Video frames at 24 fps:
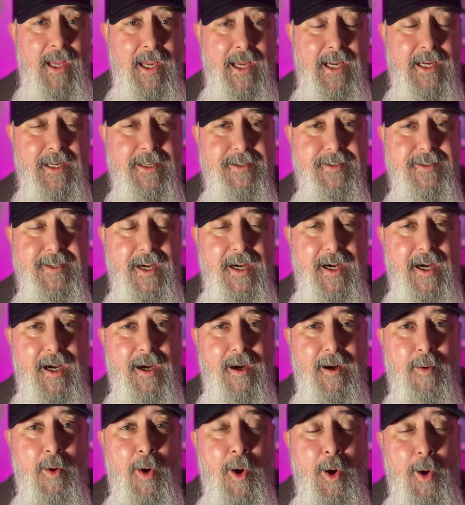and
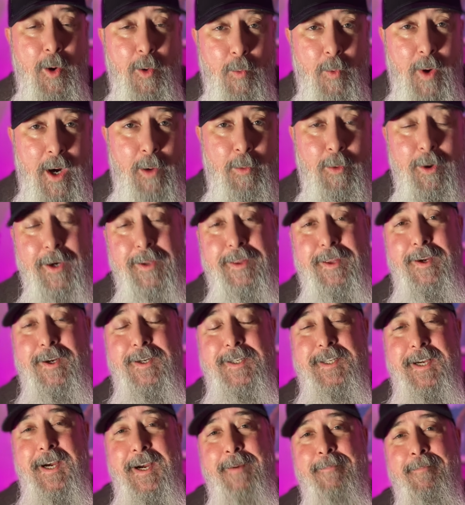well worth your
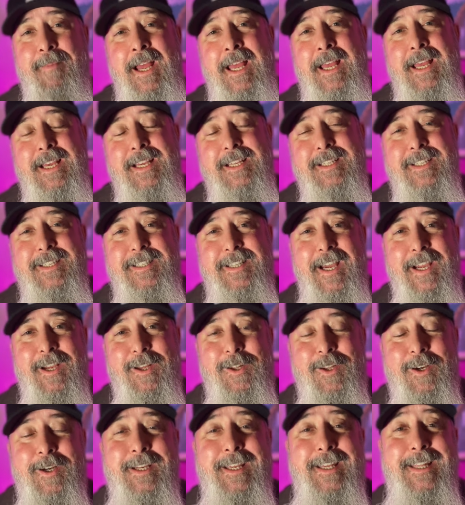time to take
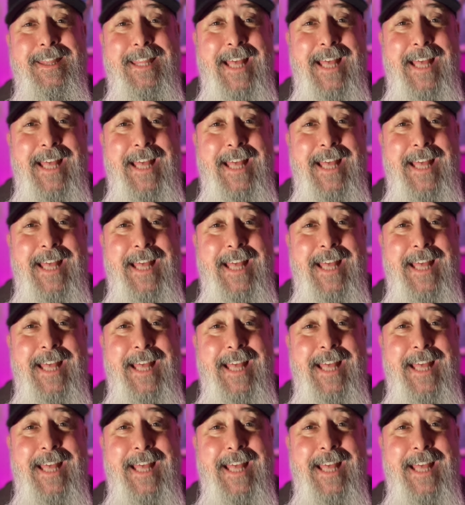a look at